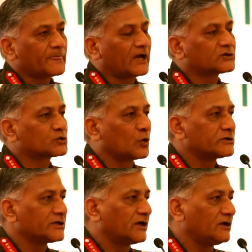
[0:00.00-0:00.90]
a
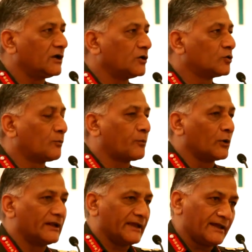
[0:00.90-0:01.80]
soldier to
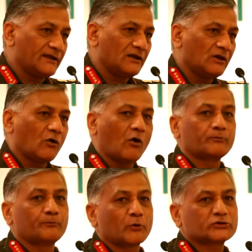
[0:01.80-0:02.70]
pull in or
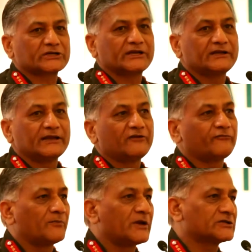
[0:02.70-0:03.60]
push in
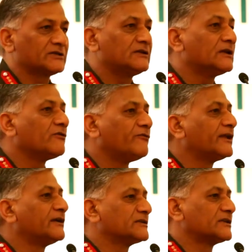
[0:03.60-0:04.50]
information where it is